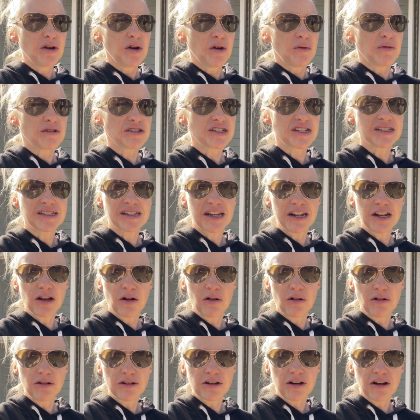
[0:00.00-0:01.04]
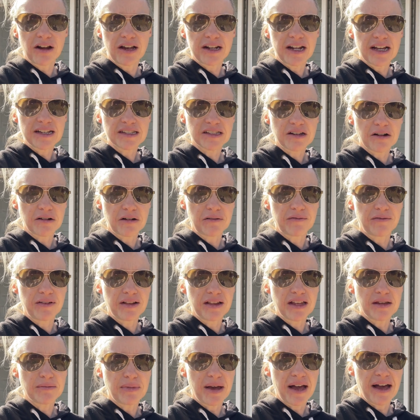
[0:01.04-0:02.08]
Well, she's getting older, and I started
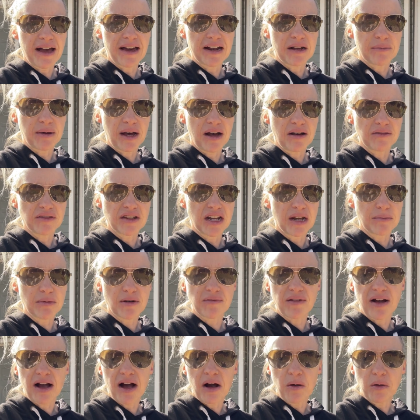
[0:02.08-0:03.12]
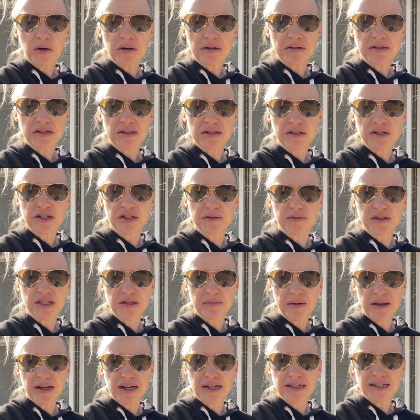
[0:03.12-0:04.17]
feeling bad about the number of hours she was
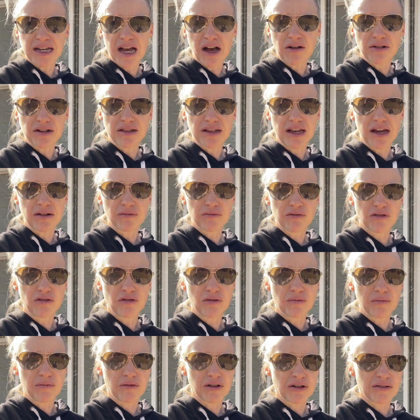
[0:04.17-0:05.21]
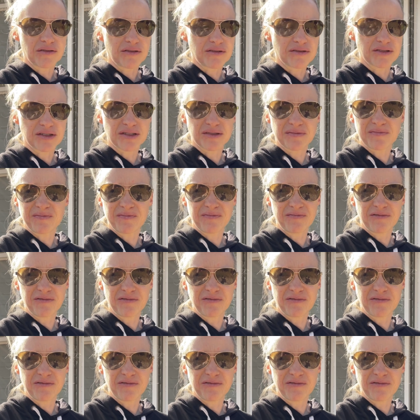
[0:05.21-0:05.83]
spending down in that room where there's